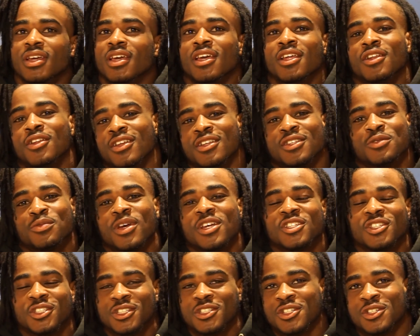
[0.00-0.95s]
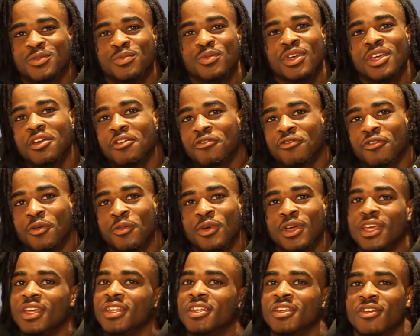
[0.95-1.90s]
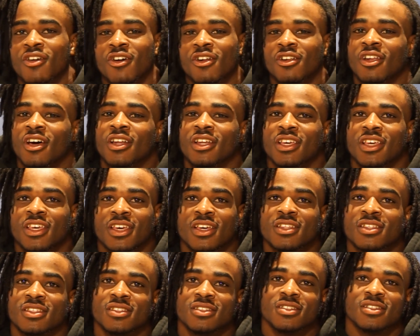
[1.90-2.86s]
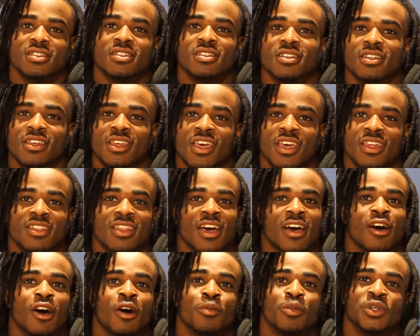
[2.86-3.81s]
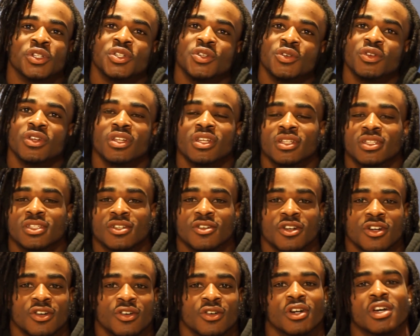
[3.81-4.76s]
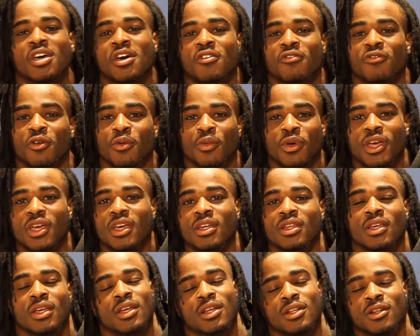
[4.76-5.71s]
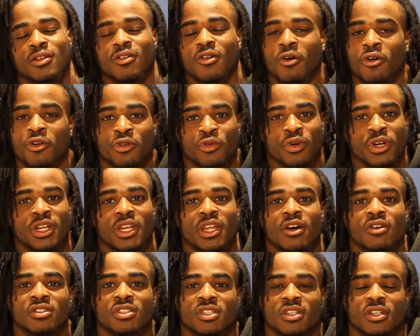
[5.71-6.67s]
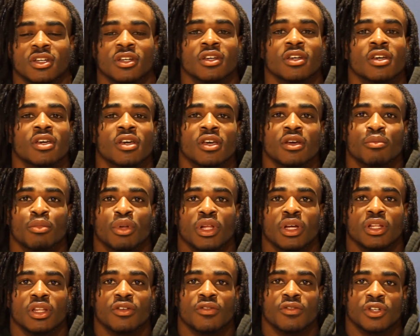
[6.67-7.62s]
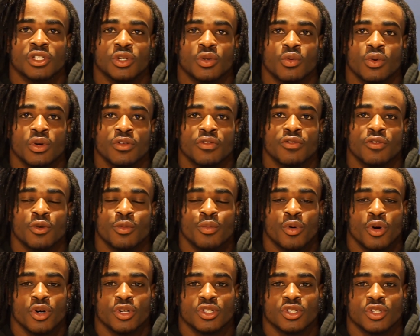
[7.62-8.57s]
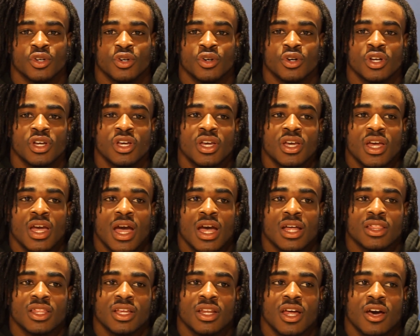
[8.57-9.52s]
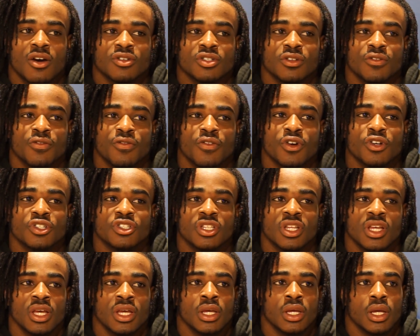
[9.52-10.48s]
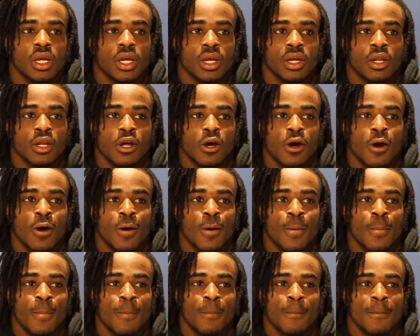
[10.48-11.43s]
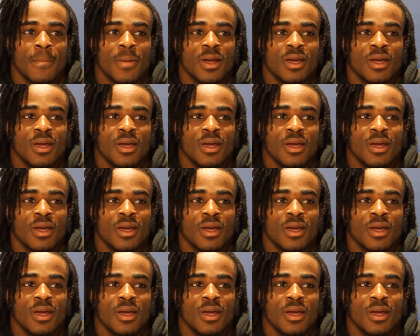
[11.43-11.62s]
and especially just being from Haiti, not a lot of kids get that opportunity to go from Haiti and all the way down to playing Division One football. So I think that was the first thing. And um,